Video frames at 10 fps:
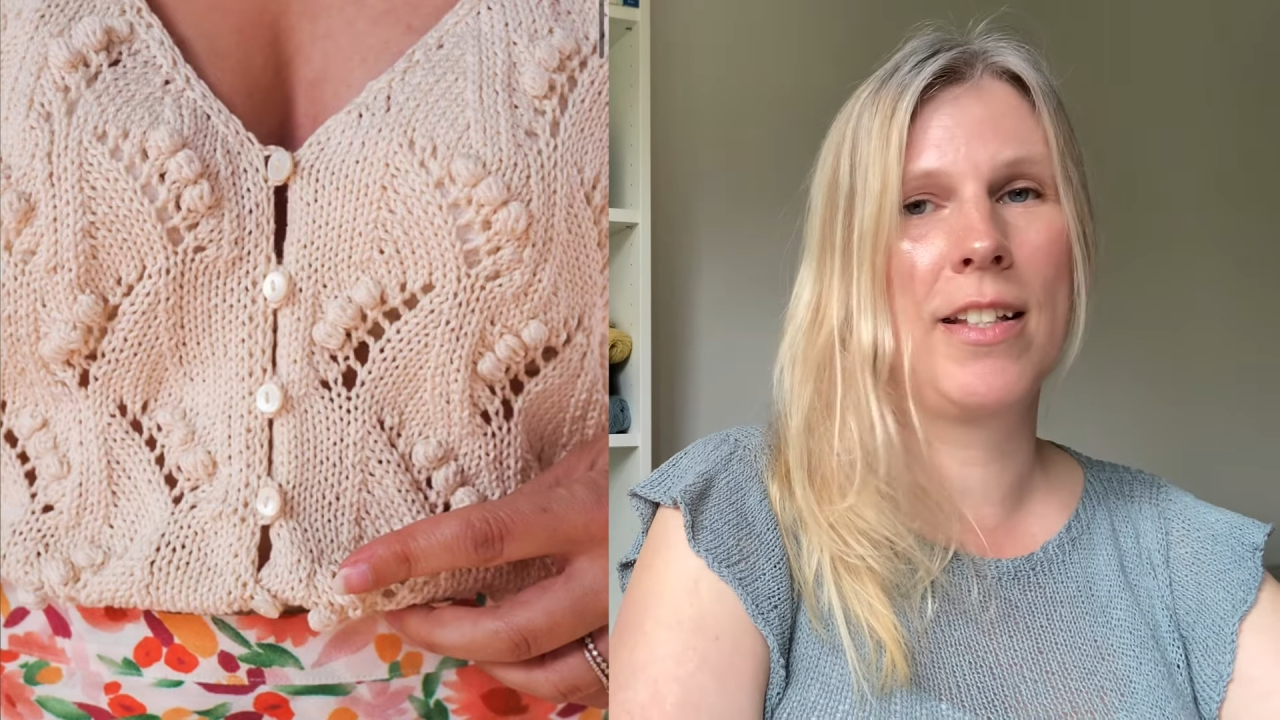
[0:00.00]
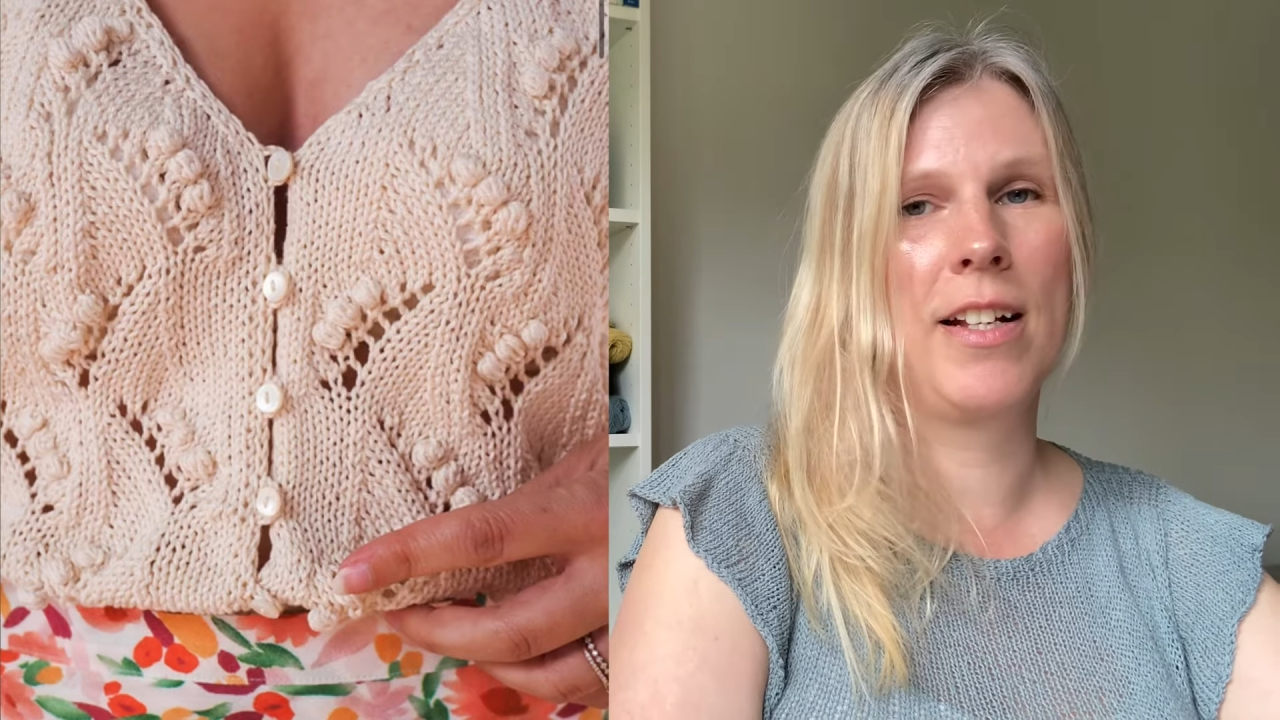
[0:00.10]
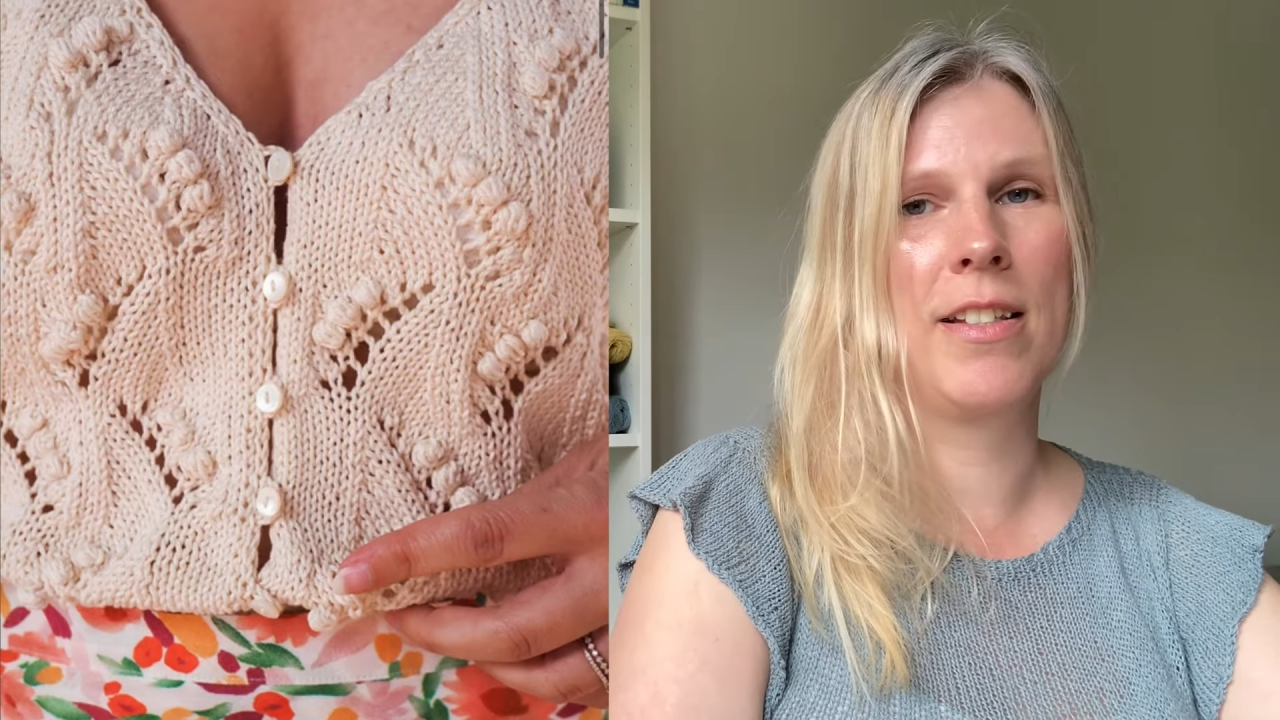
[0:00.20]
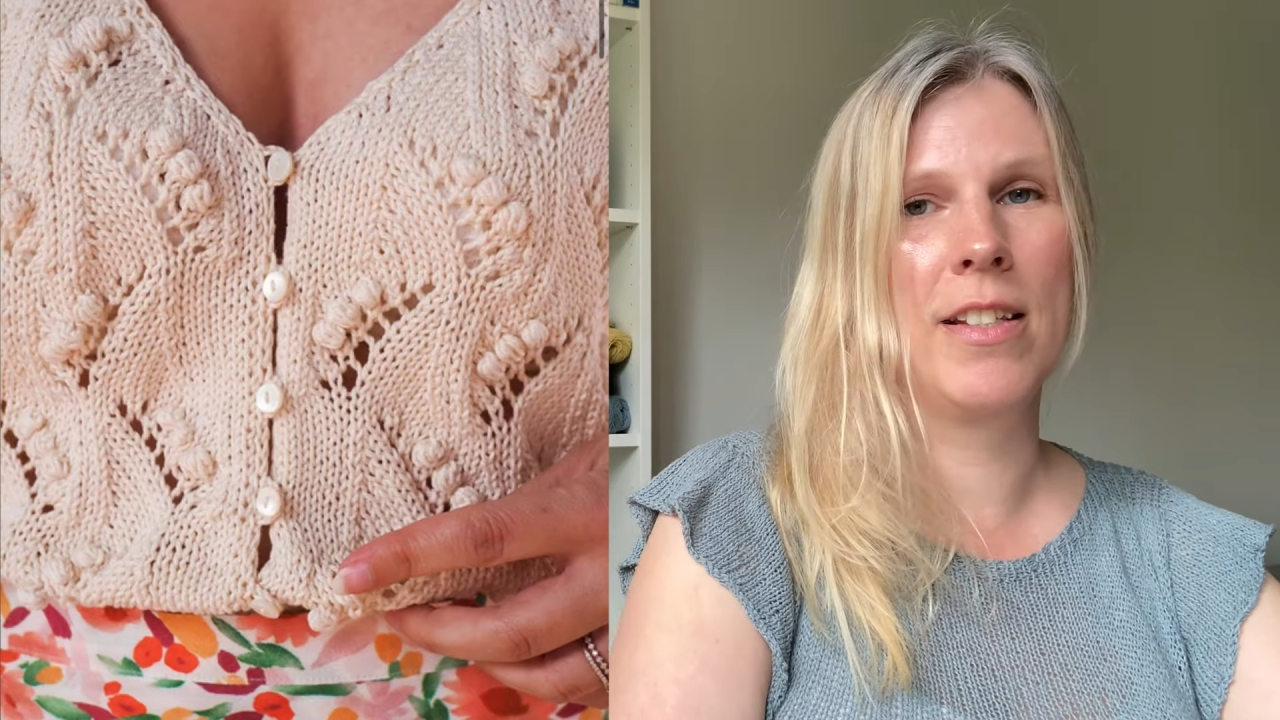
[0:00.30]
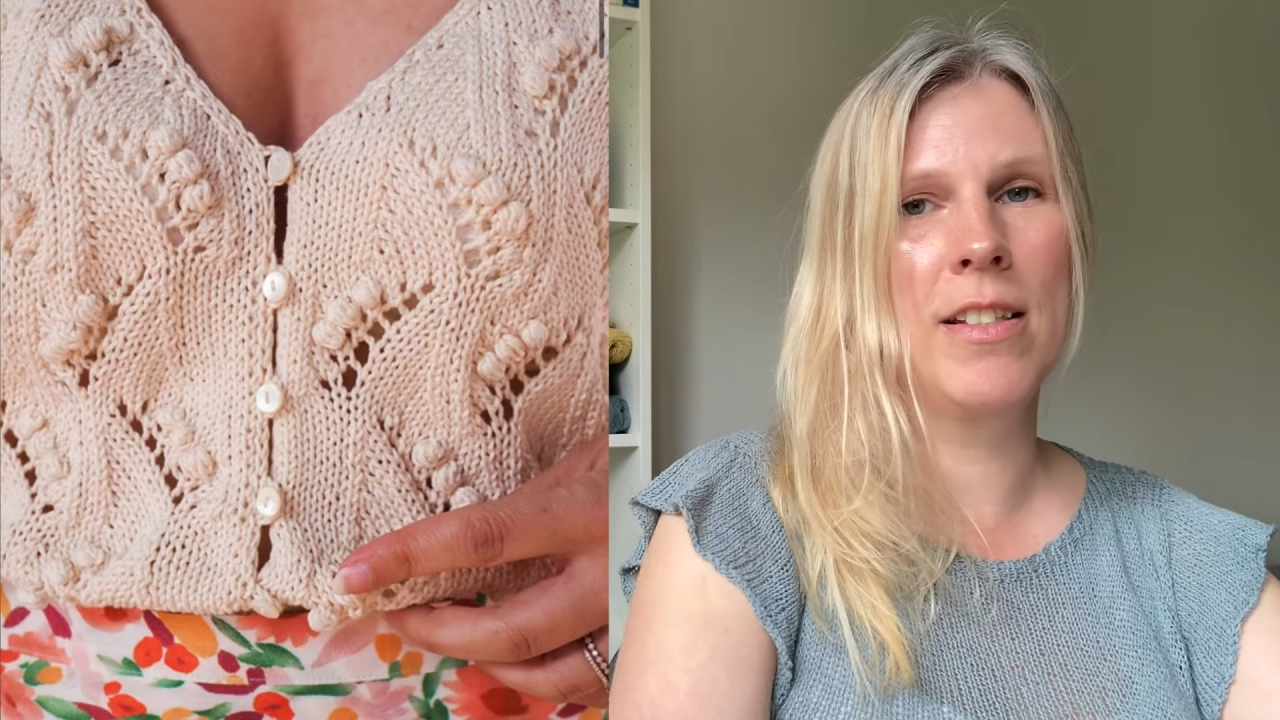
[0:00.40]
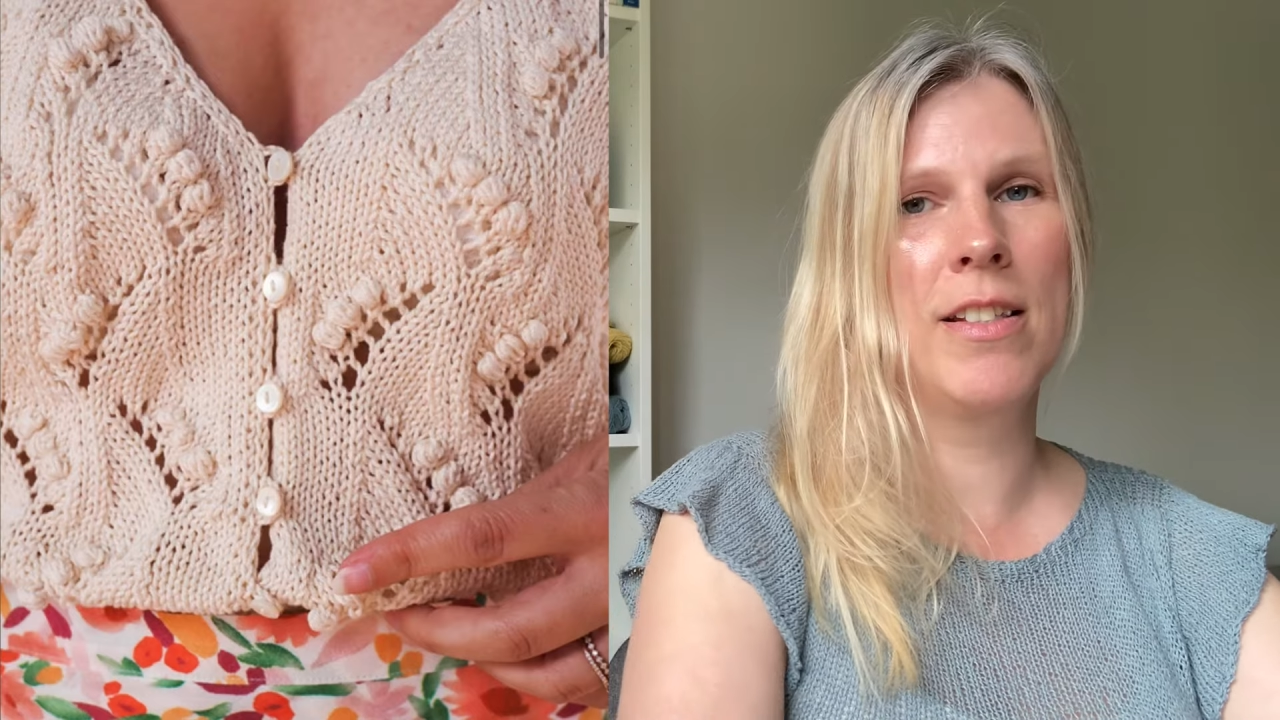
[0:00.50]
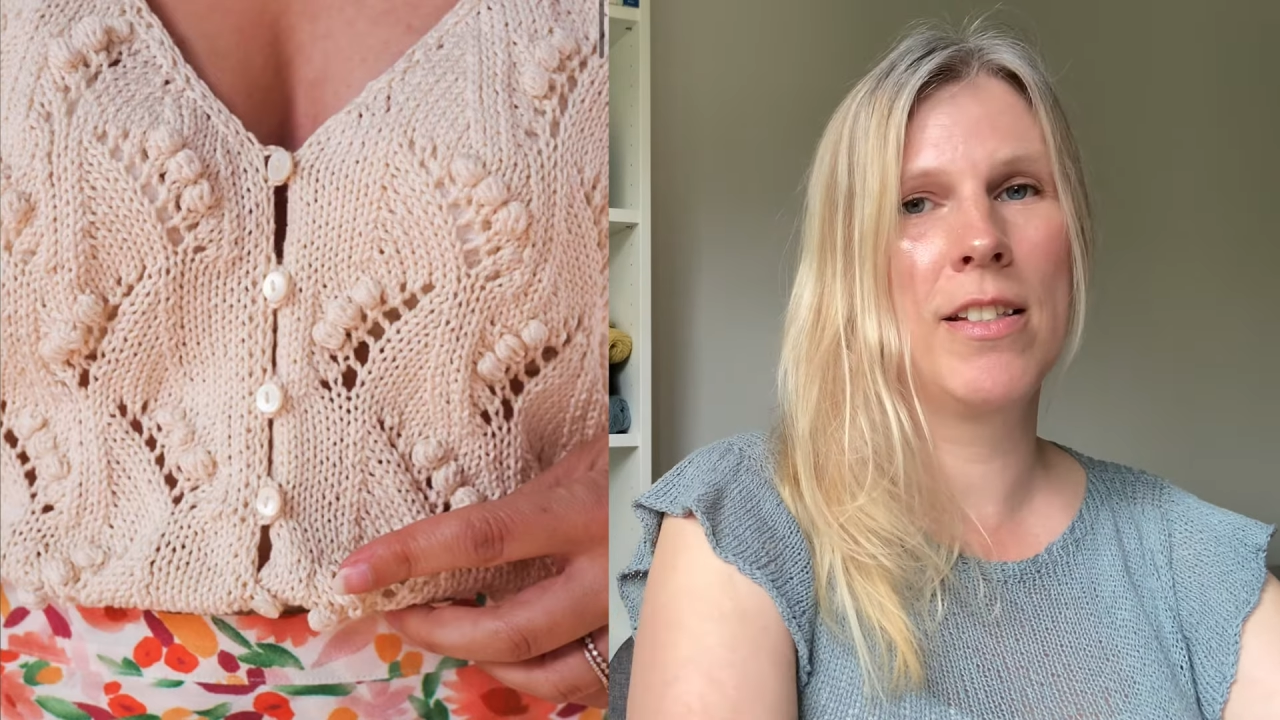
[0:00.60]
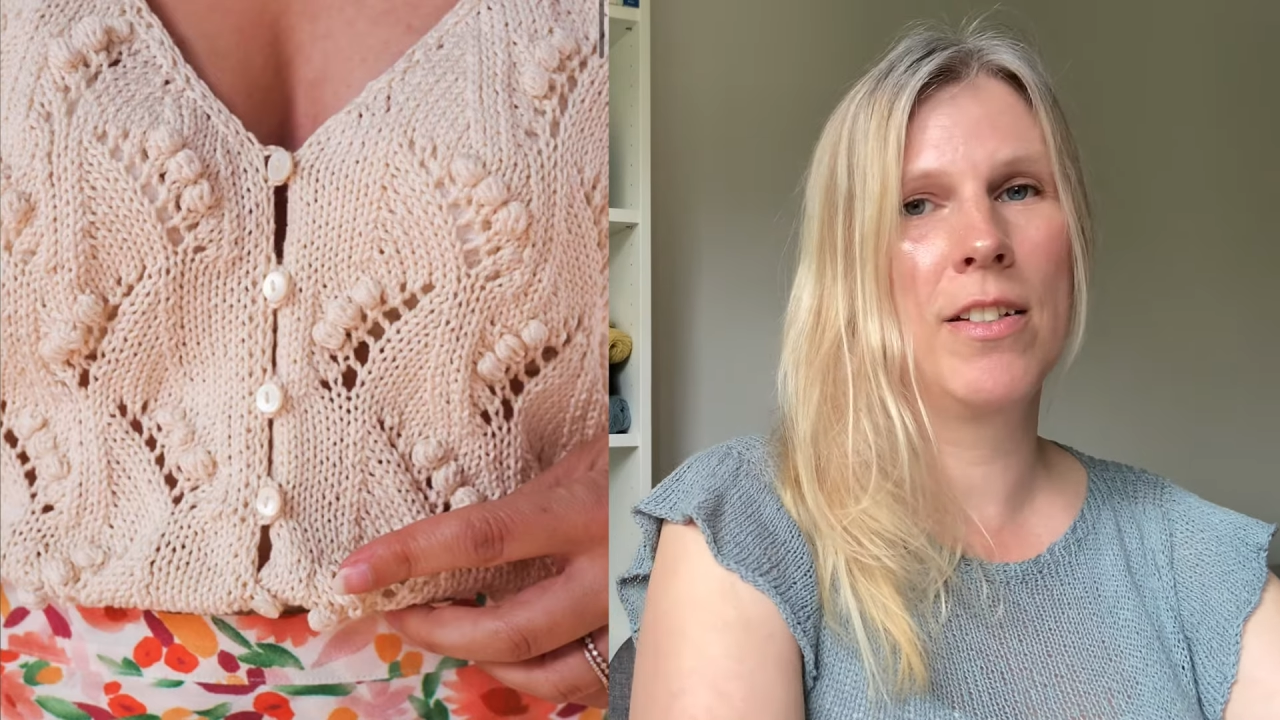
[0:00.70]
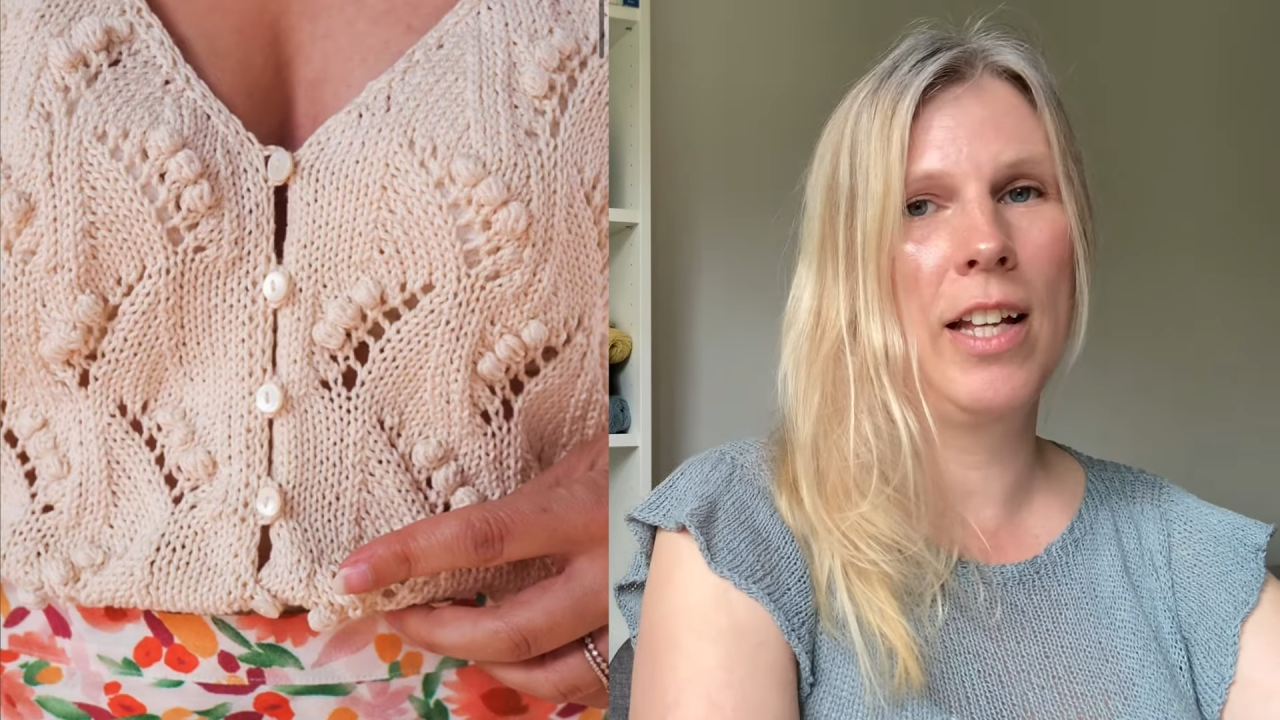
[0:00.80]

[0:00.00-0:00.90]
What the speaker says: sizes,